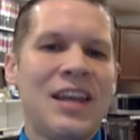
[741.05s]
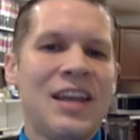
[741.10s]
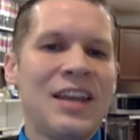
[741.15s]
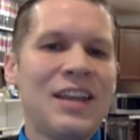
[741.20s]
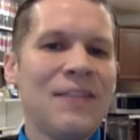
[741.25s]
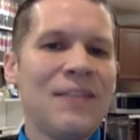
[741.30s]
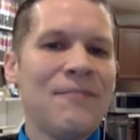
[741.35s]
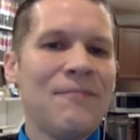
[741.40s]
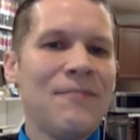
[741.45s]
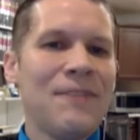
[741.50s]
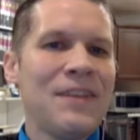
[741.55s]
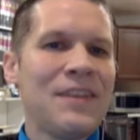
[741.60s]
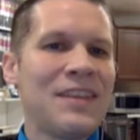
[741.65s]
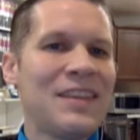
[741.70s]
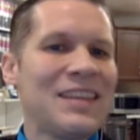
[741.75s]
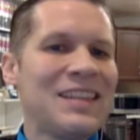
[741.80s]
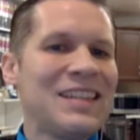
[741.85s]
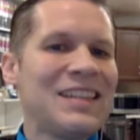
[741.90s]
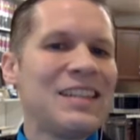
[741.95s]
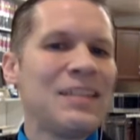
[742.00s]
And then
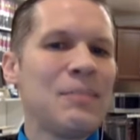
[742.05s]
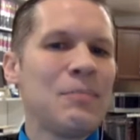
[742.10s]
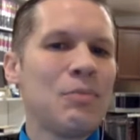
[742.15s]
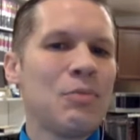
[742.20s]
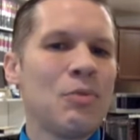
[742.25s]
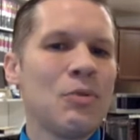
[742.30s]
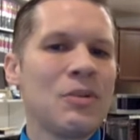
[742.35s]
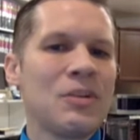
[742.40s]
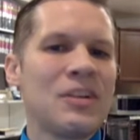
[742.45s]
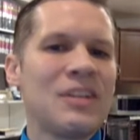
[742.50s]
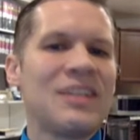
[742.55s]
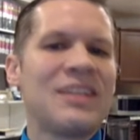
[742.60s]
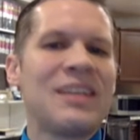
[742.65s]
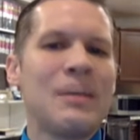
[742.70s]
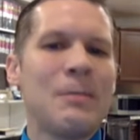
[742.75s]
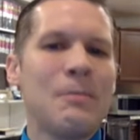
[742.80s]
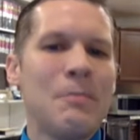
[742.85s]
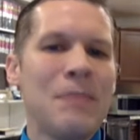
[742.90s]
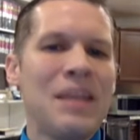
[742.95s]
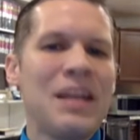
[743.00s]
fifth, this is important,
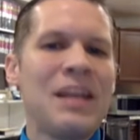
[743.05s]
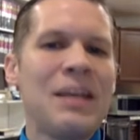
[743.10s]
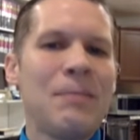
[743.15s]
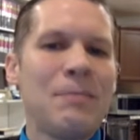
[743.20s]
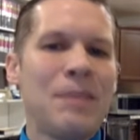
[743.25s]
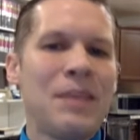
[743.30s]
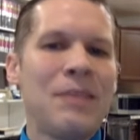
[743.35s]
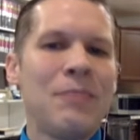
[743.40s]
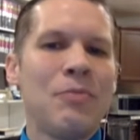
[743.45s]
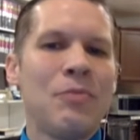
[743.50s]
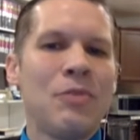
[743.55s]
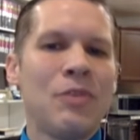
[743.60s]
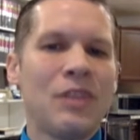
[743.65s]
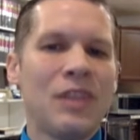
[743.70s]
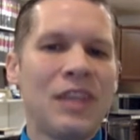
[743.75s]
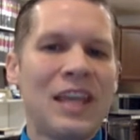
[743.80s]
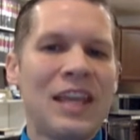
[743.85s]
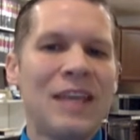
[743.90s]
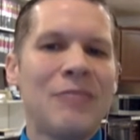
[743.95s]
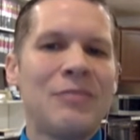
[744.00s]
that many people
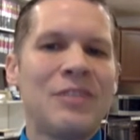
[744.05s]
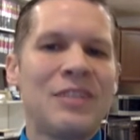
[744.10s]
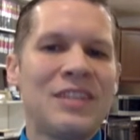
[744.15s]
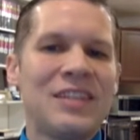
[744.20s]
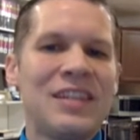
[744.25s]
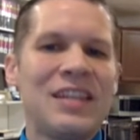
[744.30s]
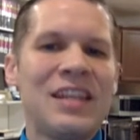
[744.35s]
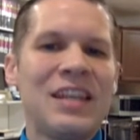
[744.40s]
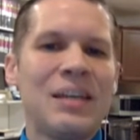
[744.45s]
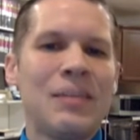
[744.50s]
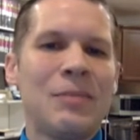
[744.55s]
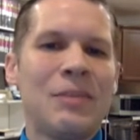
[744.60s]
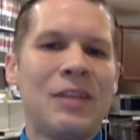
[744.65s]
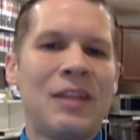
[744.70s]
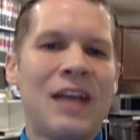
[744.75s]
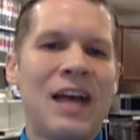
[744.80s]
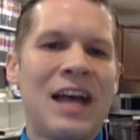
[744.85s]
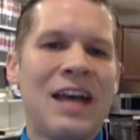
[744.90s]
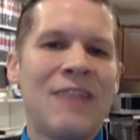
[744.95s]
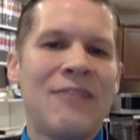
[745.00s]
claim to see him
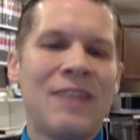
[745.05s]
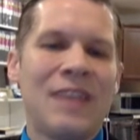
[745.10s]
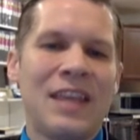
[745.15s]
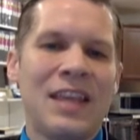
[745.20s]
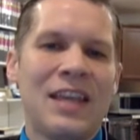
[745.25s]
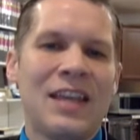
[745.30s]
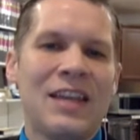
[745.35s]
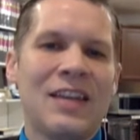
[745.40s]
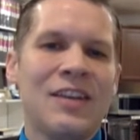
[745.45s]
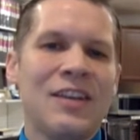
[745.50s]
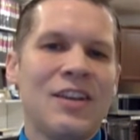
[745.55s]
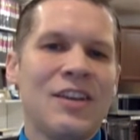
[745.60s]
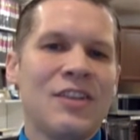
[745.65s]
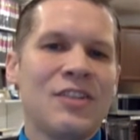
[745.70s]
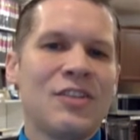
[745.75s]
alive again.